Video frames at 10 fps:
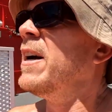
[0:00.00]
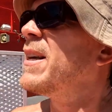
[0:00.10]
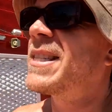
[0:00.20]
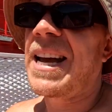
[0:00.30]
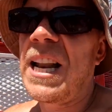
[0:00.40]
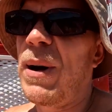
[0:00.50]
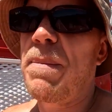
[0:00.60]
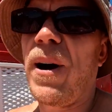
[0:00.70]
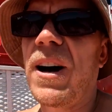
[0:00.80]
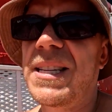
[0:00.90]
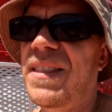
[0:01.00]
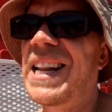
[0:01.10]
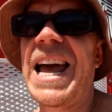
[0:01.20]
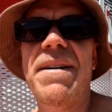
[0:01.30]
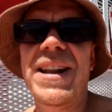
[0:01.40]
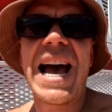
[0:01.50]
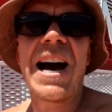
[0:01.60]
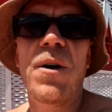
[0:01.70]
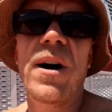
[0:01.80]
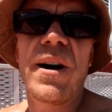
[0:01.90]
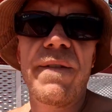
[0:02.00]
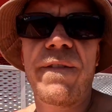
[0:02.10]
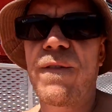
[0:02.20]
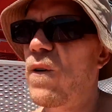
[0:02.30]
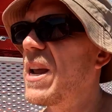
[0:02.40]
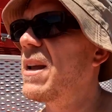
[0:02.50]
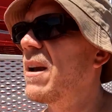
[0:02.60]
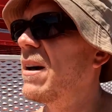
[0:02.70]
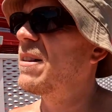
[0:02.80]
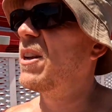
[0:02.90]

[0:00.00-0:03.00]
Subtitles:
the sail away party, I think they have an hour of free,